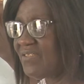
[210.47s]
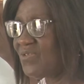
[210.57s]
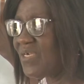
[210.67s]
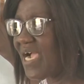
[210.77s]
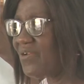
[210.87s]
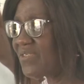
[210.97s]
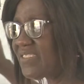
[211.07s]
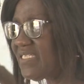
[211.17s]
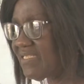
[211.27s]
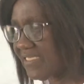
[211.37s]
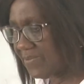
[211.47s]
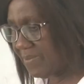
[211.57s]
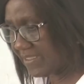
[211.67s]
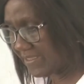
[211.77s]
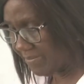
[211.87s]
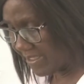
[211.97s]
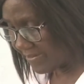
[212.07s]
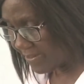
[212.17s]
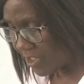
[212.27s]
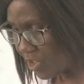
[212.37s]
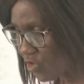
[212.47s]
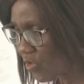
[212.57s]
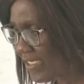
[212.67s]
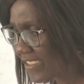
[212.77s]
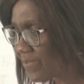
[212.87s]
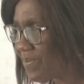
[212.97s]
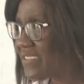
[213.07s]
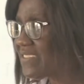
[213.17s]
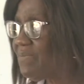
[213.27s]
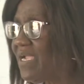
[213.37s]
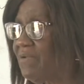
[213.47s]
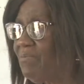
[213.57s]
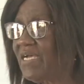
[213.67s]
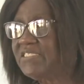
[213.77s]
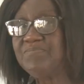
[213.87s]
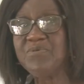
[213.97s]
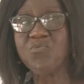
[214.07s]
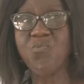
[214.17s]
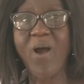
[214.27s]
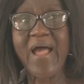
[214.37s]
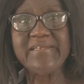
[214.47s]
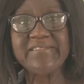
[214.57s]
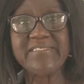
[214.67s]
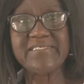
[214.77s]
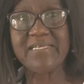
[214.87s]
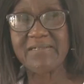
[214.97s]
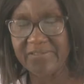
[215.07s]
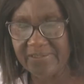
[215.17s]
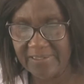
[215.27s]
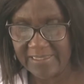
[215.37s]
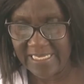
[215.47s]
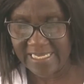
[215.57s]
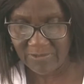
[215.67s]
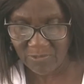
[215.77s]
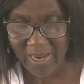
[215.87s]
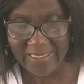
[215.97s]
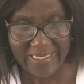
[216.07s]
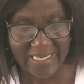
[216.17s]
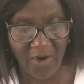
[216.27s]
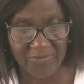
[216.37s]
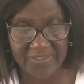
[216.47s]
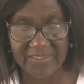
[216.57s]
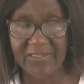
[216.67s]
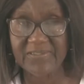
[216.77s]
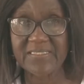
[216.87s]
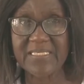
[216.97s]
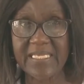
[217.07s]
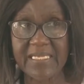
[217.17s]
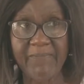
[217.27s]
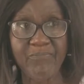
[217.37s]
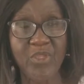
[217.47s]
You cannot see the specimen. So the specimen must be one, self one layer of cells thick.